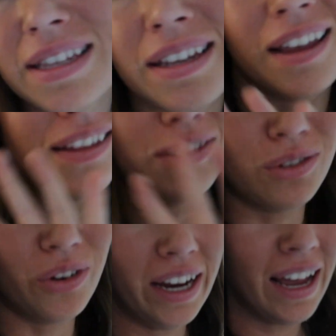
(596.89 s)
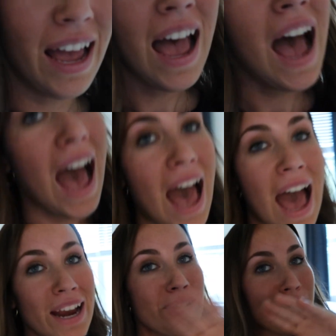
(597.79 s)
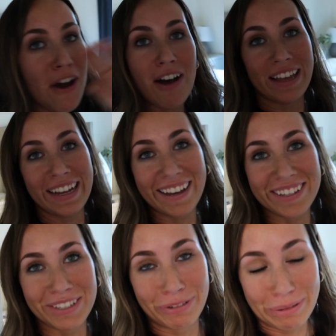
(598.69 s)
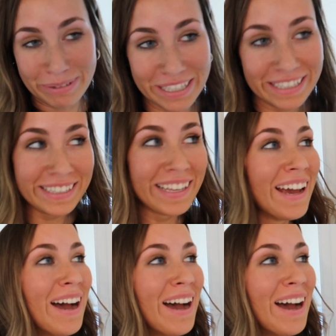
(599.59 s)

That's another story. I, I do not like how this room looks,